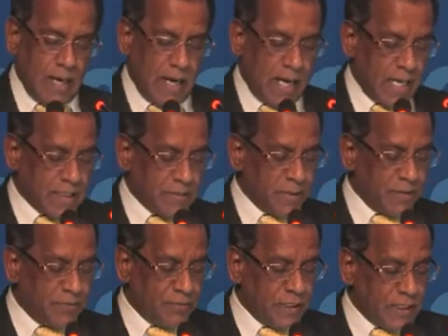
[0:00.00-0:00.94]
has been
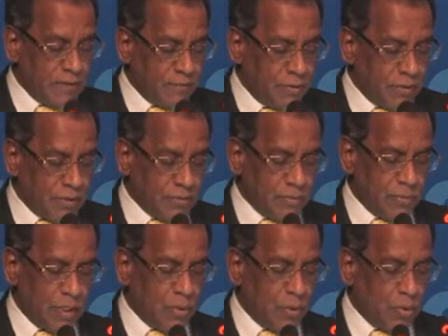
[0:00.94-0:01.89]
fully devoted to the
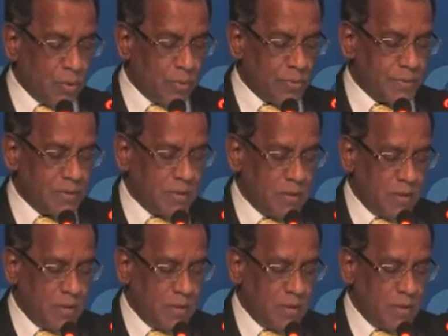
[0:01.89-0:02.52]
cause